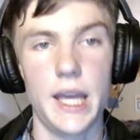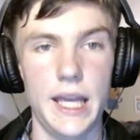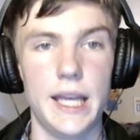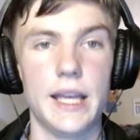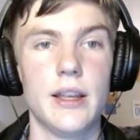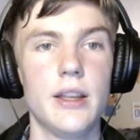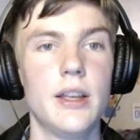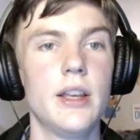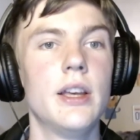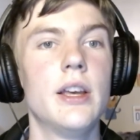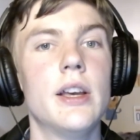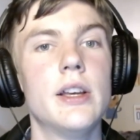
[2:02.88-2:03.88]
here.
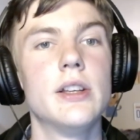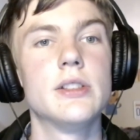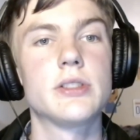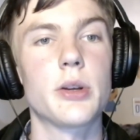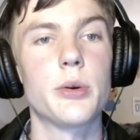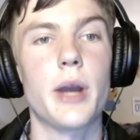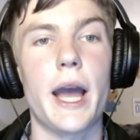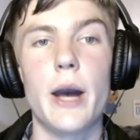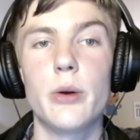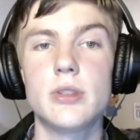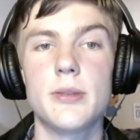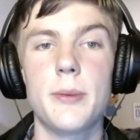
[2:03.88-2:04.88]
So
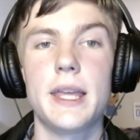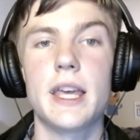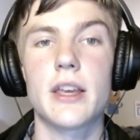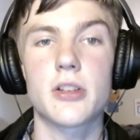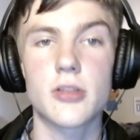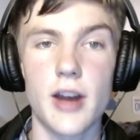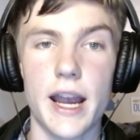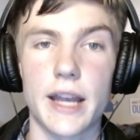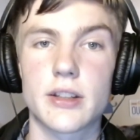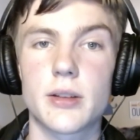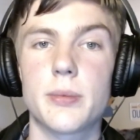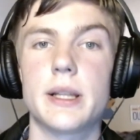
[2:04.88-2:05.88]
how to make it
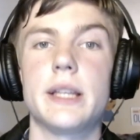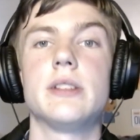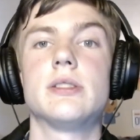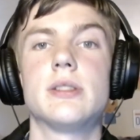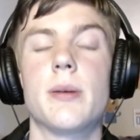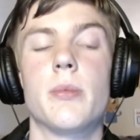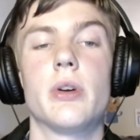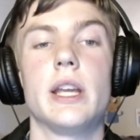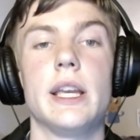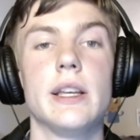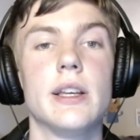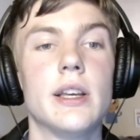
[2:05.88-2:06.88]
cracked, please somebody.
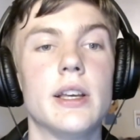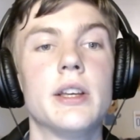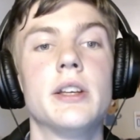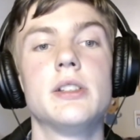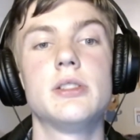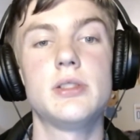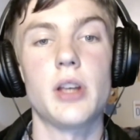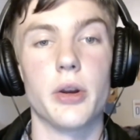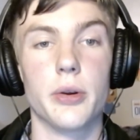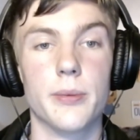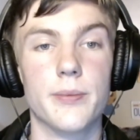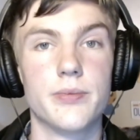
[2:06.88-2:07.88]
So,
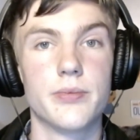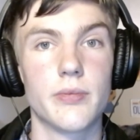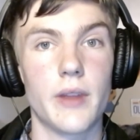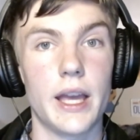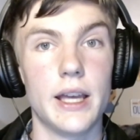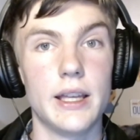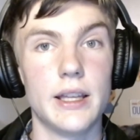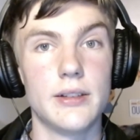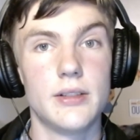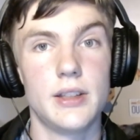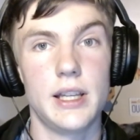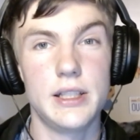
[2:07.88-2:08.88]

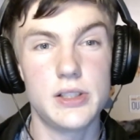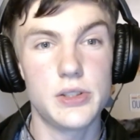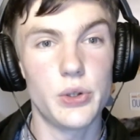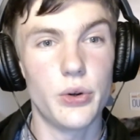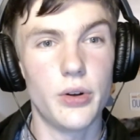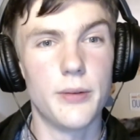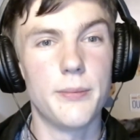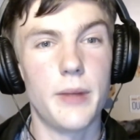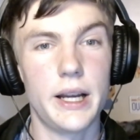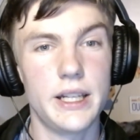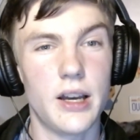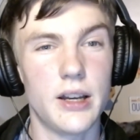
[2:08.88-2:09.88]
in short,
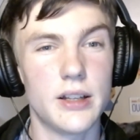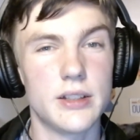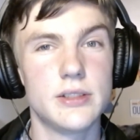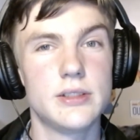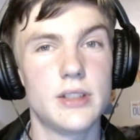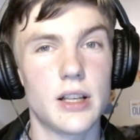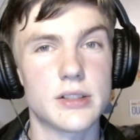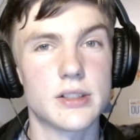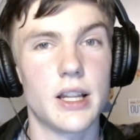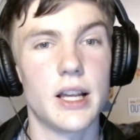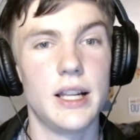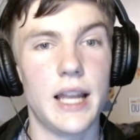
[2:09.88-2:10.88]
Minehut doesn't
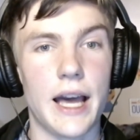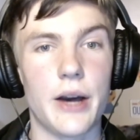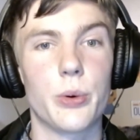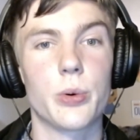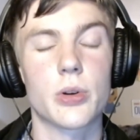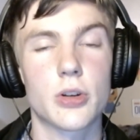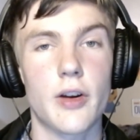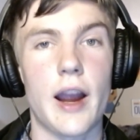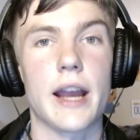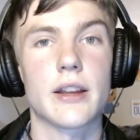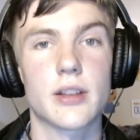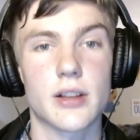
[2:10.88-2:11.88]
allow
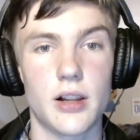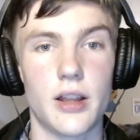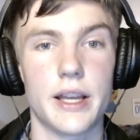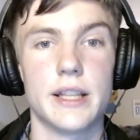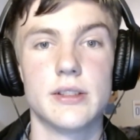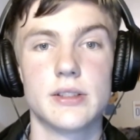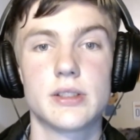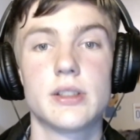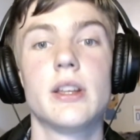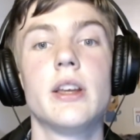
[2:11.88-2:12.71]
cracked clients.